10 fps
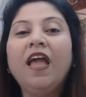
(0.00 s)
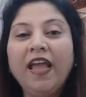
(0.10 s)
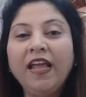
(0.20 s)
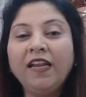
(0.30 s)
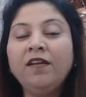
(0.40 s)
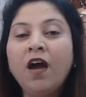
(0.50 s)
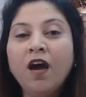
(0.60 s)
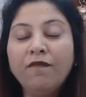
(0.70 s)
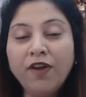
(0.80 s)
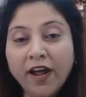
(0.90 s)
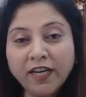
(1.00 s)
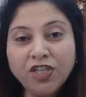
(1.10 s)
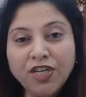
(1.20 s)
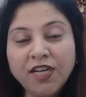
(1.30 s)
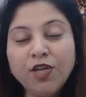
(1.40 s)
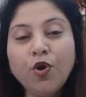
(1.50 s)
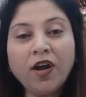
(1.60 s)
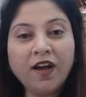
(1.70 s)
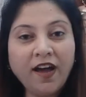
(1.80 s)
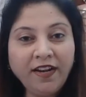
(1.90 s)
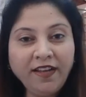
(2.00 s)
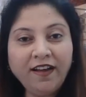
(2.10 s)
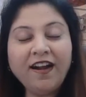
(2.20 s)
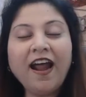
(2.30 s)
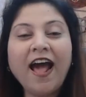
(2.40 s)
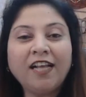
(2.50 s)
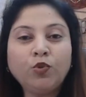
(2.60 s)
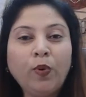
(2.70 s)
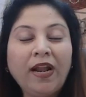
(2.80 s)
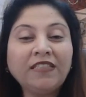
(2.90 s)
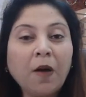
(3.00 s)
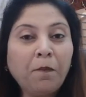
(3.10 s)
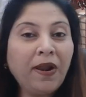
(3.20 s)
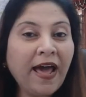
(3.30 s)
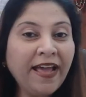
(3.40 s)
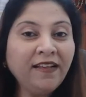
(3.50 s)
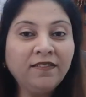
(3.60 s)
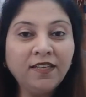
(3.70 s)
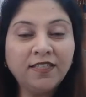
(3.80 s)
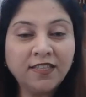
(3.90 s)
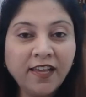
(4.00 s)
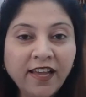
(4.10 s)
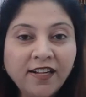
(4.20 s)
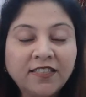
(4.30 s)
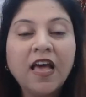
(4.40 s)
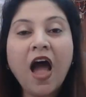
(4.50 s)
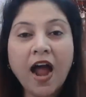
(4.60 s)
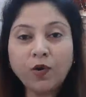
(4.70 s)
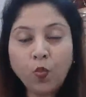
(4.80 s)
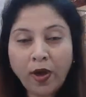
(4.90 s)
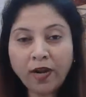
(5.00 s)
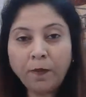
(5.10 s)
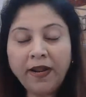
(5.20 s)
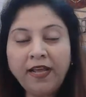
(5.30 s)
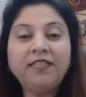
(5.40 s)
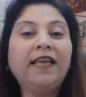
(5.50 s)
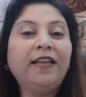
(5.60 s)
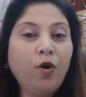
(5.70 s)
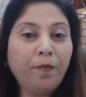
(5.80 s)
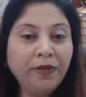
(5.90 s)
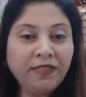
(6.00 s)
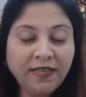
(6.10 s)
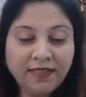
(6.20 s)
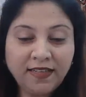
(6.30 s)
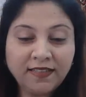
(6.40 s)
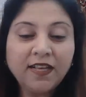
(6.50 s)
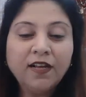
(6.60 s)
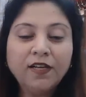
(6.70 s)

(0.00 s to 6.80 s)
in flourishing your career as well as applying these skills at workplace in your businesses.